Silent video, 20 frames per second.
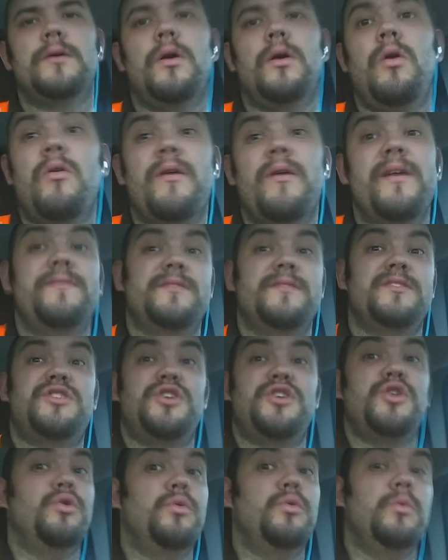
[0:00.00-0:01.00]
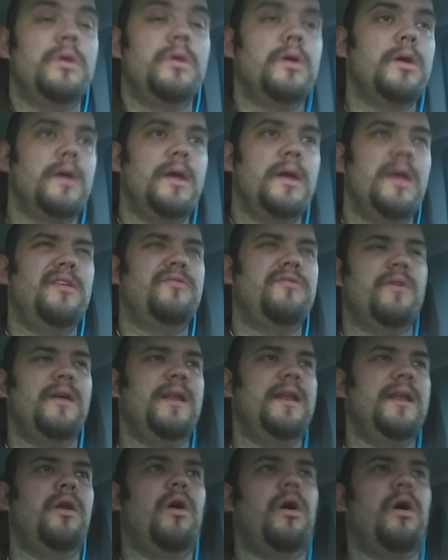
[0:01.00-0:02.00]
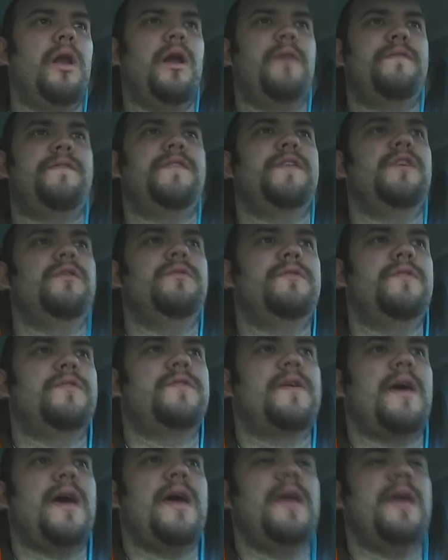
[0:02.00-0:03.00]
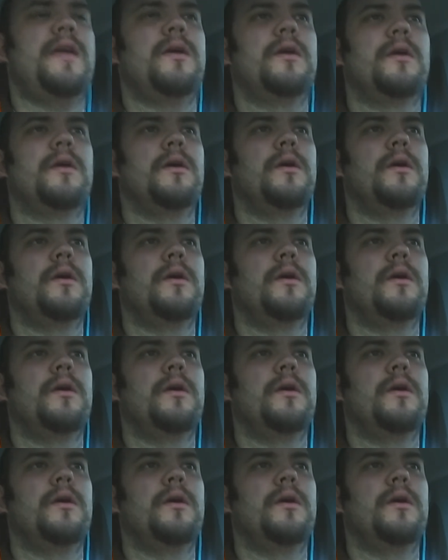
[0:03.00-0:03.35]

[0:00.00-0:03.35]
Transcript: or even 2 is really long enough for you to say